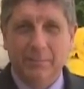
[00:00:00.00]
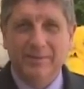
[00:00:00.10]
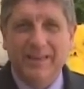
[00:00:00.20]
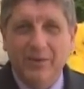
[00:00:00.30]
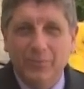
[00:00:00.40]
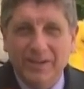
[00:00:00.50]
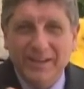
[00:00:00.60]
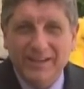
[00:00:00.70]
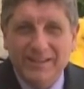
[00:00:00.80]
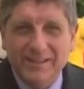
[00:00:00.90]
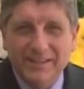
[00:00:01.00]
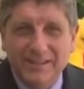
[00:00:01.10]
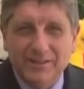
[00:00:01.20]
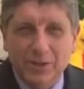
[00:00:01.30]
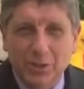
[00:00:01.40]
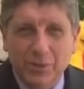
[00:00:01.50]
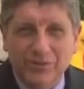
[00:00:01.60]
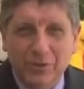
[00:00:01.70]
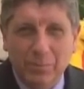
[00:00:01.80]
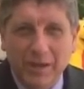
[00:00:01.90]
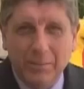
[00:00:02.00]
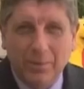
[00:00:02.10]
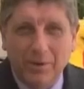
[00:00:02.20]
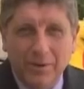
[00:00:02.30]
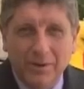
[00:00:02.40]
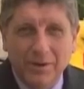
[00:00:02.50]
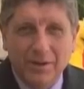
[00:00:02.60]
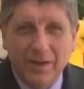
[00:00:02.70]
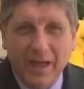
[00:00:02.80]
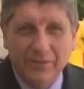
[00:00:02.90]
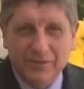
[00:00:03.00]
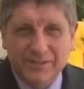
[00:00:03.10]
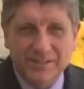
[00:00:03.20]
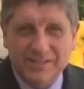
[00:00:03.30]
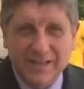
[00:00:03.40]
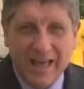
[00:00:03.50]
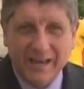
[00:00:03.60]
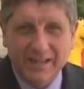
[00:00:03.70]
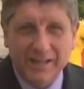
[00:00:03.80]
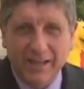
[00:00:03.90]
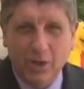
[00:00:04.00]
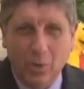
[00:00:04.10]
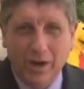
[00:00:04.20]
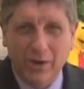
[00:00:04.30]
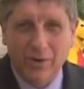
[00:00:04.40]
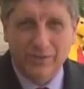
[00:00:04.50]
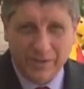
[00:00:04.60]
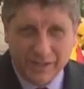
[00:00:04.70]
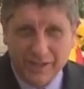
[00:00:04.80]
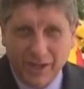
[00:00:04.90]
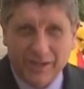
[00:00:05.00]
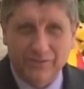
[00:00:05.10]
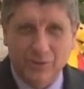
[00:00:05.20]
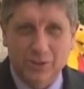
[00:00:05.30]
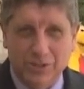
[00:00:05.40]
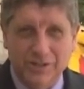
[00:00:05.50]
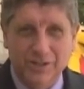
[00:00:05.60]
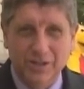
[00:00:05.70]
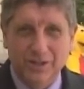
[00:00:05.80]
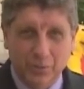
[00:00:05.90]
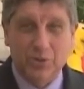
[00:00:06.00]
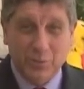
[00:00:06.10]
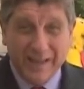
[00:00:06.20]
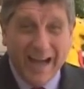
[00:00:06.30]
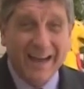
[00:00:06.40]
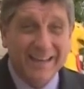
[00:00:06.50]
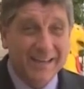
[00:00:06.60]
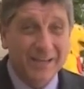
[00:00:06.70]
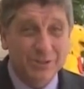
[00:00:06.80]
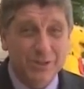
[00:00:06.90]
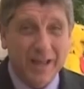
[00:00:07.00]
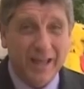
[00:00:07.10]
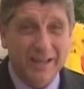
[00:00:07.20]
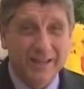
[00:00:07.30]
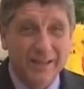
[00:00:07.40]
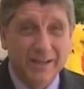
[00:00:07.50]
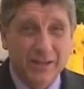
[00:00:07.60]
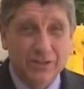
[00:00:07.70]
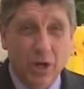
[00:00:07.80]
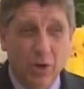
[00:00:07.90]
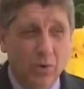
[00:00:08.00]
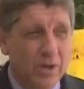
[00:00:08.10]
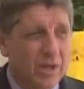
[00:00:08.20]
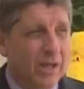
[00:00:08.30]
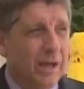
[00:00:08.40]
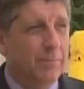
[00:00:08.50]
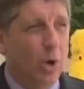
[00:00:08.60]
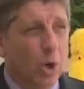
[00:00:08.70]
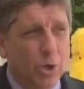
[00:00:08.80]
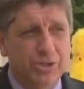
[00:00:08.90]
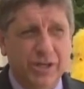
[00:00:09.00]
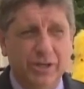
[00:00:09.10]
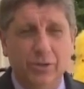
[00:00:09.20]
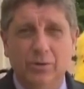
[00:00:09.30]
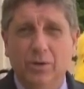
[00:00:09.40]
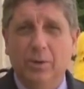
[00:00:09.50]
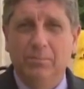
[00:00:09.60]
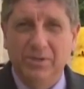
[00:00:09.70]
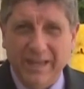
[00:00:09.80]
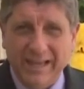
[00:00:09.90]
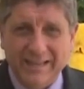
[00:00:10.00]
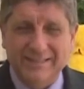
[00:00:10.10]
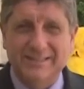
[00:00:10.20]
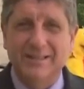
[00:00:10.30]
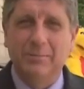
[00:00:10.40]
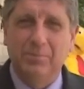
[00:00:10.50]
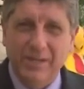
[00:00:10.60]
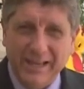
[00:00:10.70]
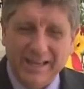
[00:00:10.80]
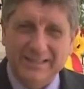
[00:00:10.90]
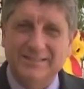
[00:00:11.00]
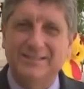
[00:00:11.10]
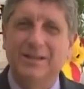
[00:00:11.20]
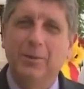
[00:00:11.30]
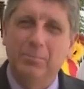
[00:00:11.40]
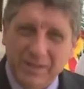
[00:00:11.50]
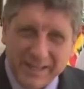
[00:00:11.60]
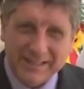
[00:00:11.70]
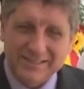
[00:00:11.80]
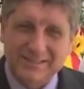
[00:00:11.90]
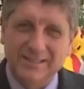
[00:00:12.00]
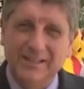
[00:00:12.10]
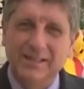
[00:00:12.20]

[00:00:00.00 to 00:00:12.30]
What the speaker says: But they read the Louisville paper and the Cincinnati Inquirer, the Kentucky version, which we got in yesterday. So I'm urging you, please, please, please,